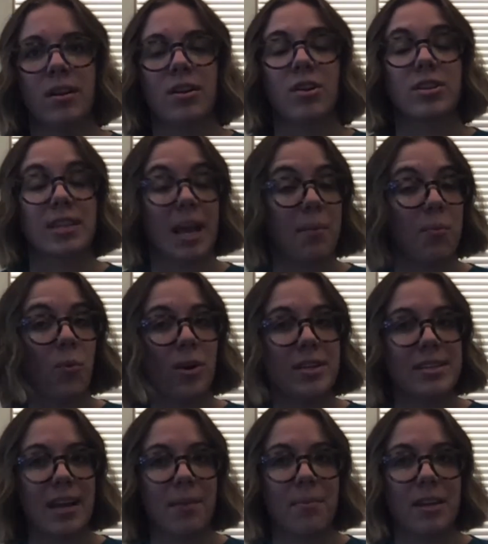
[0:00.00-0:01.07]
or type 1
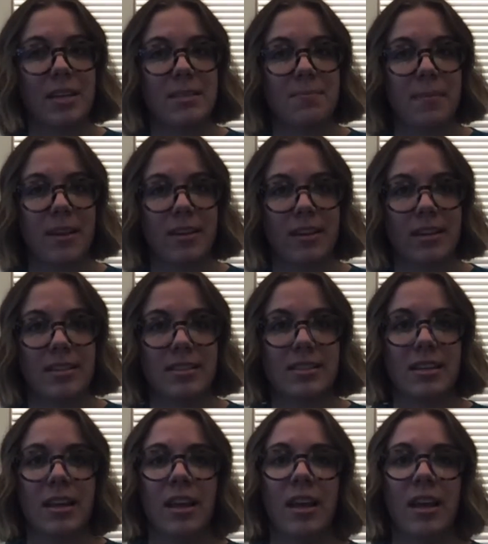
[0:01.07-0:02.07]
diabetes mellitus.